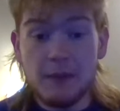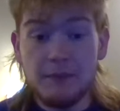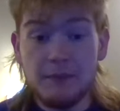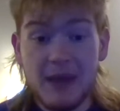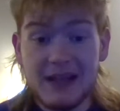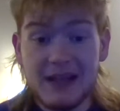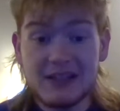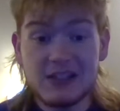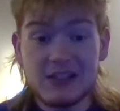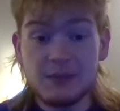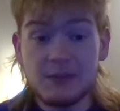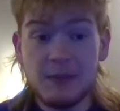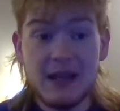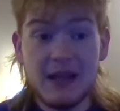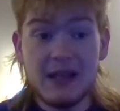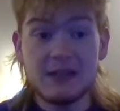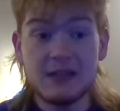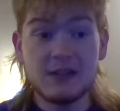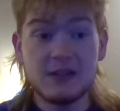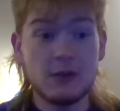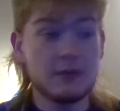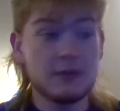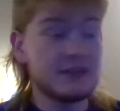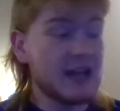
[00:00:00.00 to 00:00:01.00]
best speed.
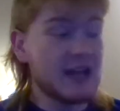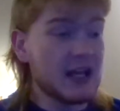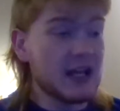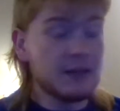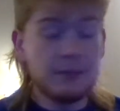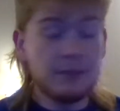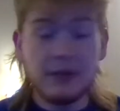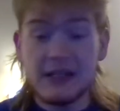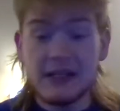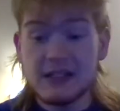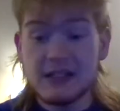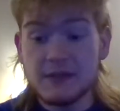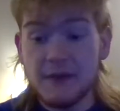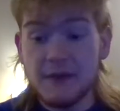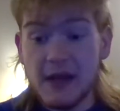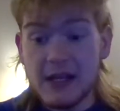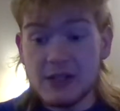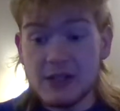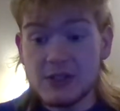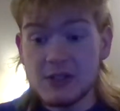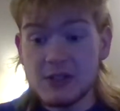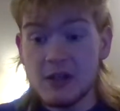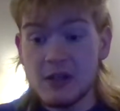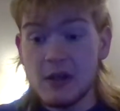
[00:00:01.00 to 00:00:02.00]
So a 10th place
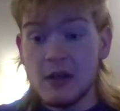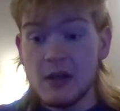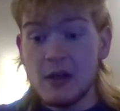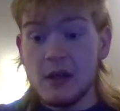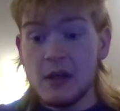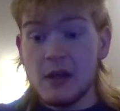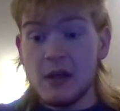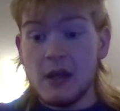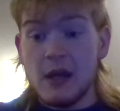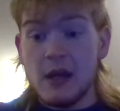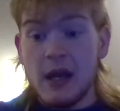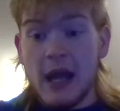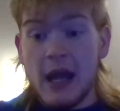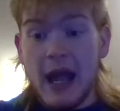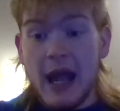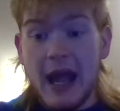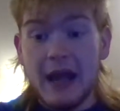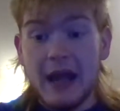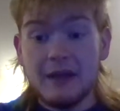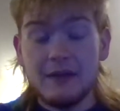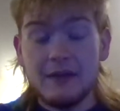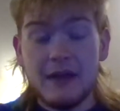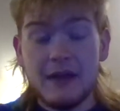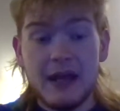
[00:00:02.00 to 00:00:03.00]
finish.
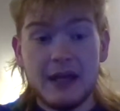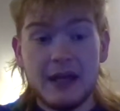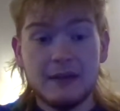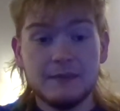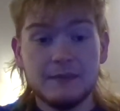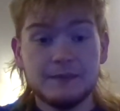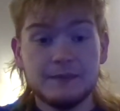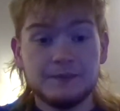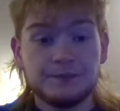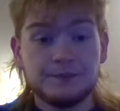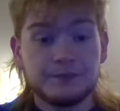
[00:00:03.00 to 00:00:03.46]
And then